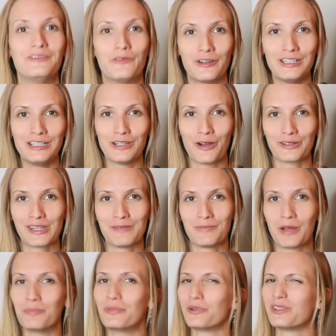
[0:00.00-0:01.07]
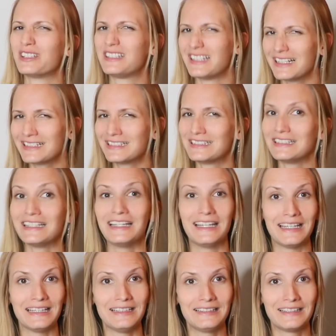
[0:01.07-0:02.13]
Funny dog name number 6
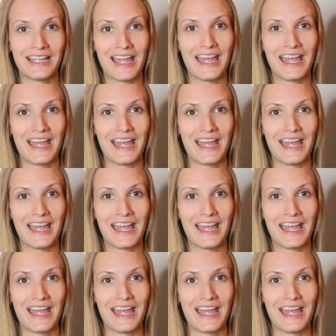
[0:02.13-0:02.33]
is